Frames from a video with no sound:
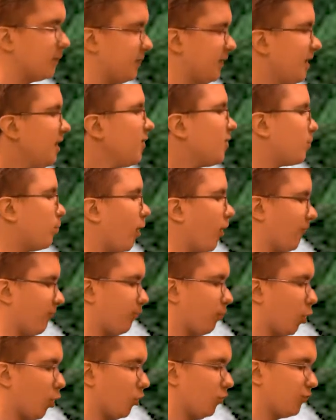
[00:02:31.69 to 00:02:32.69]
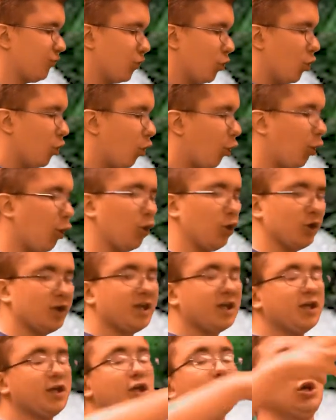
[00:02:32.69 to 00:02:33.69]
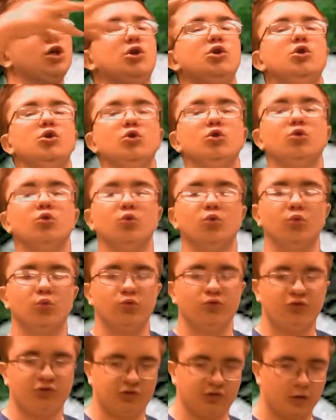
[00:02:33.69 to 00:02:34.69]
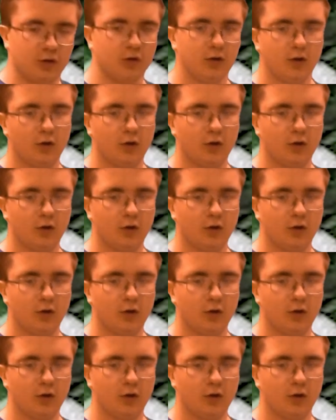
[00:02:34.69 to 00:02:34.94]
These puffballs are huge,